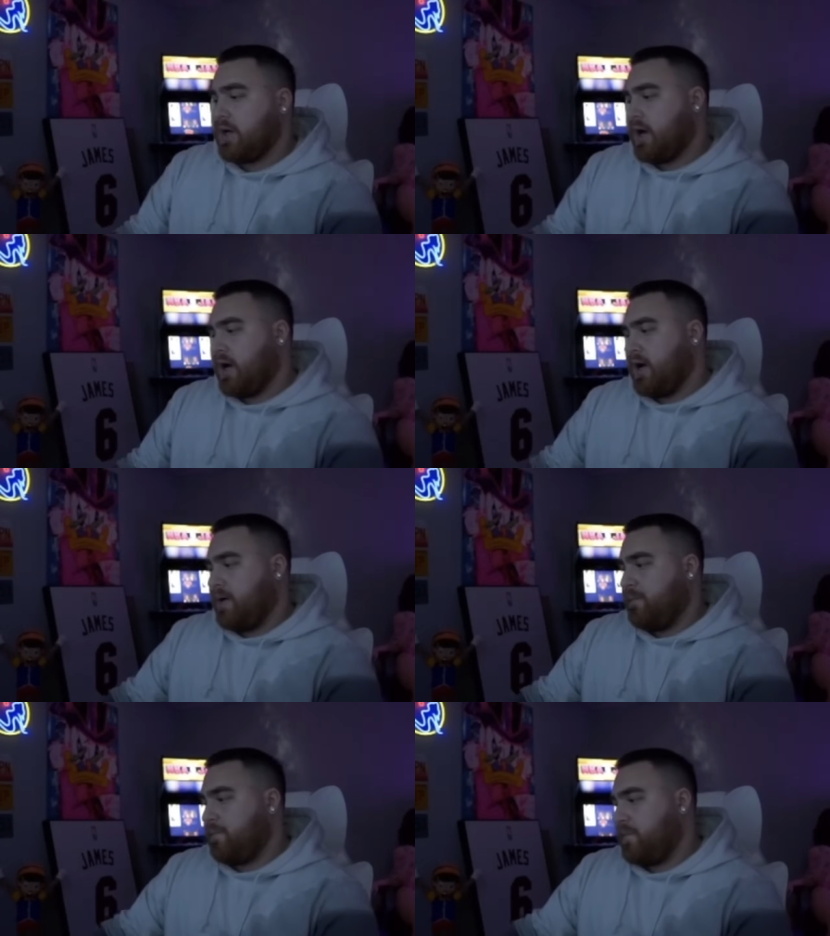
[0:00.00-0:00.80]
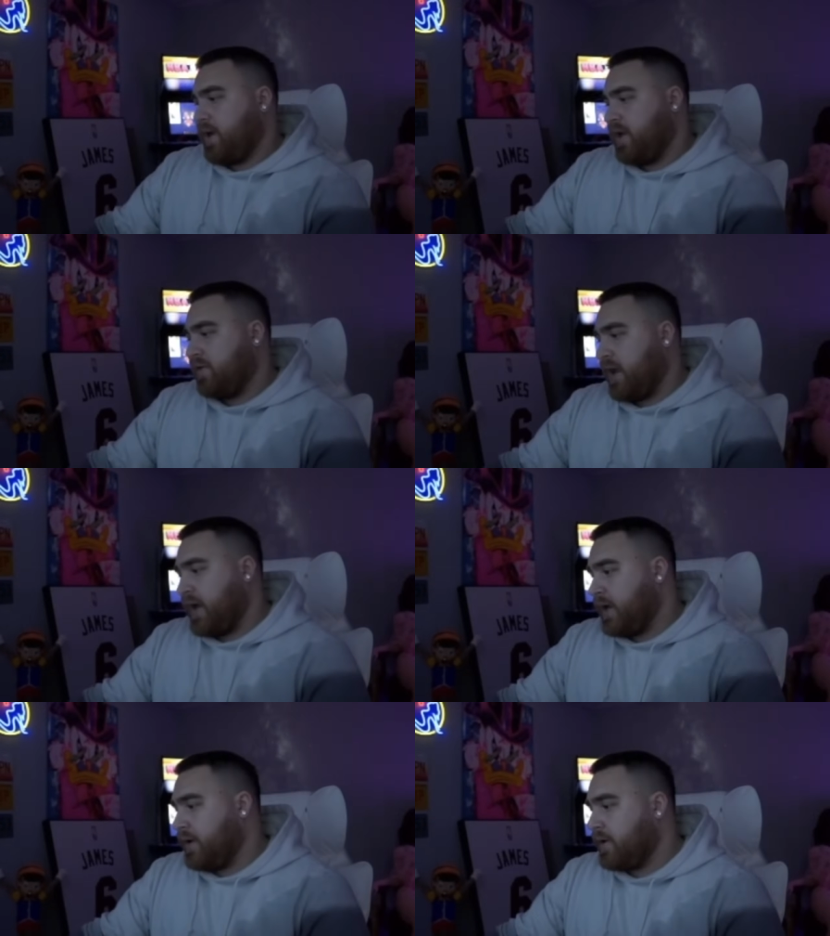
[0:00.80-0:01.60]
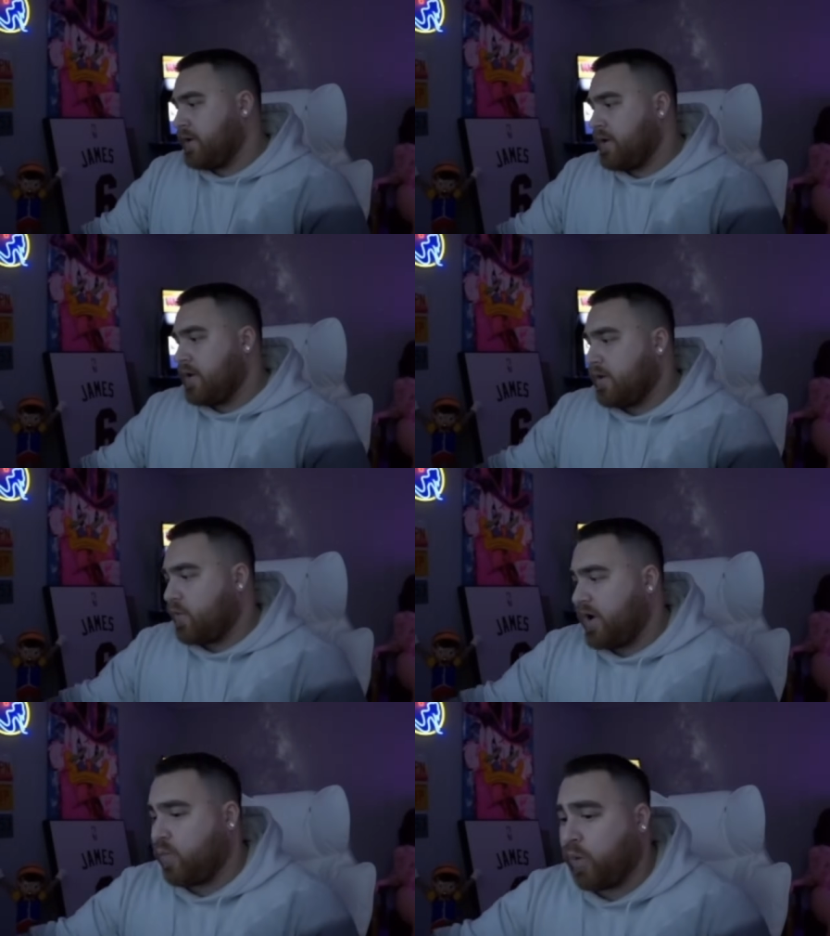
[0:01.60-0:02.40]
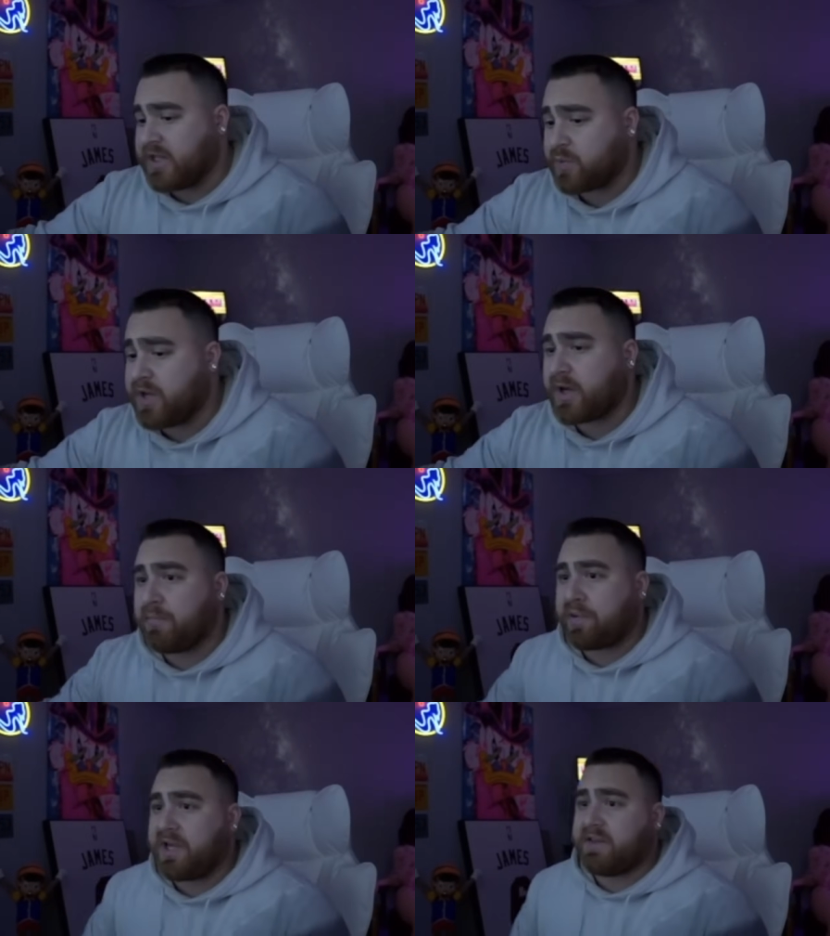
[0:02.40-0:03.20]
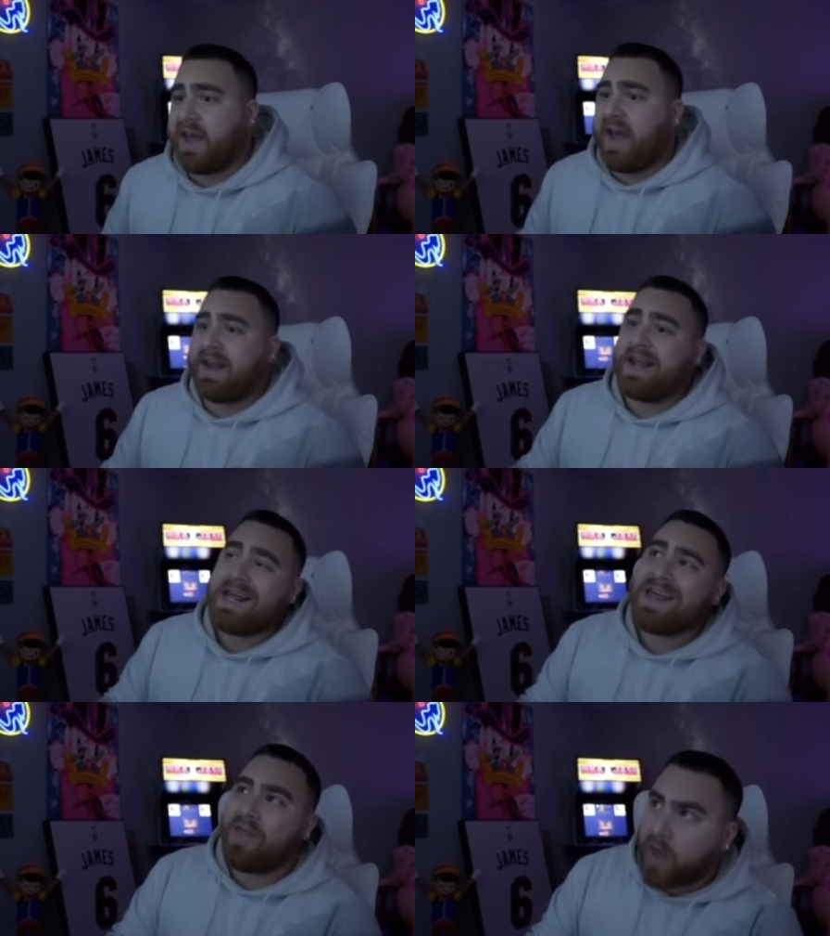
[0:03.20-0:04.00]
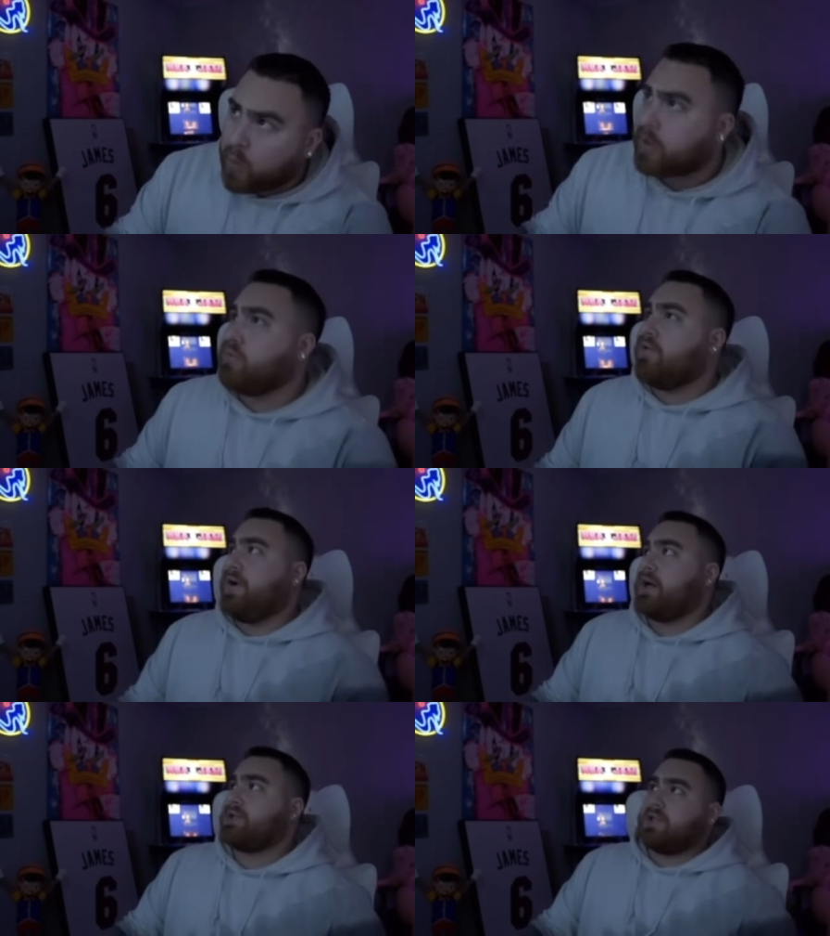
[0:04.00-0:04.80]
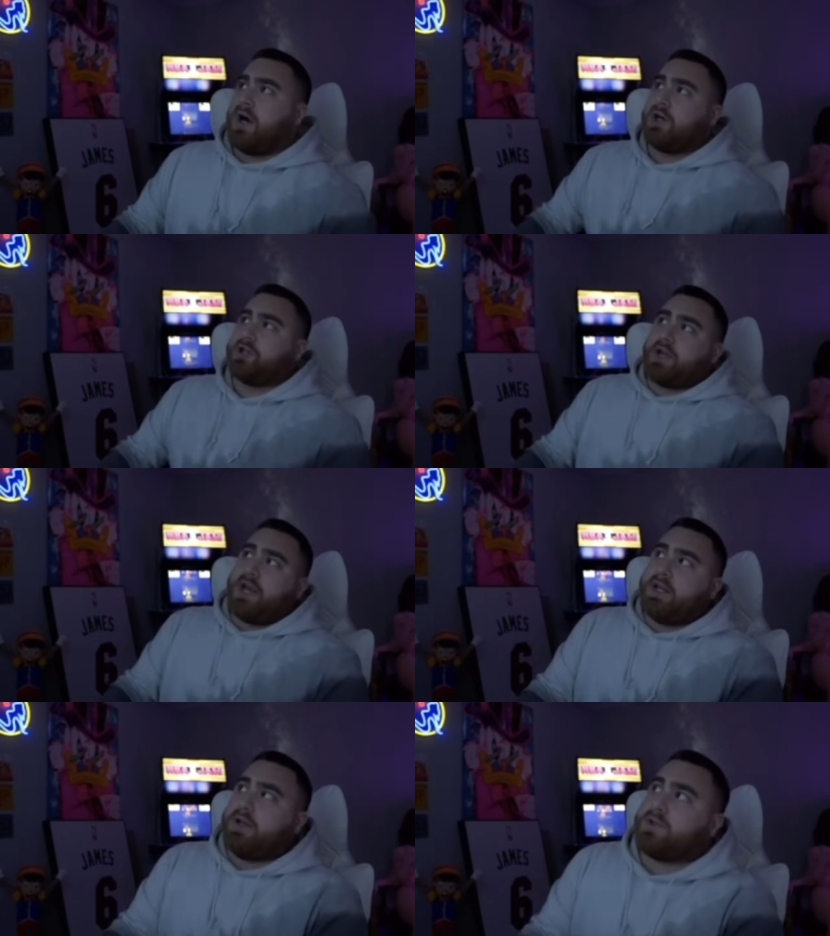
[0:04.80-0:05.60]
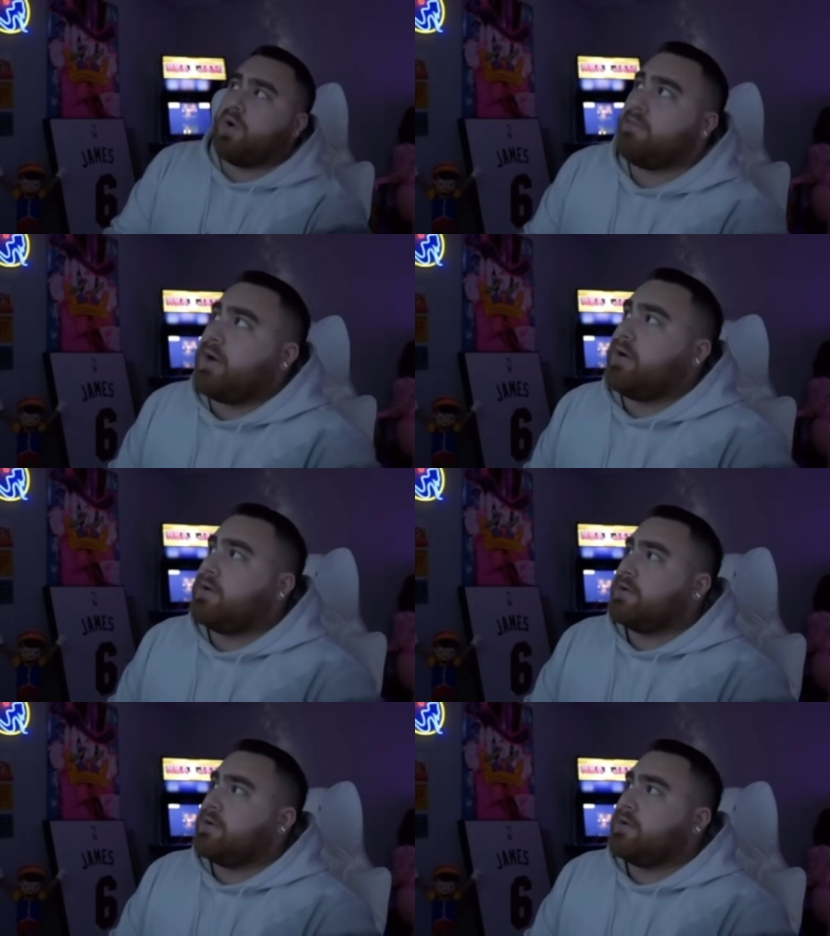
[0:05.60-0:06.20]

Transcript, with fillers: Um, yep. and then once we complete that, then we move on to the 100k to, to a mill.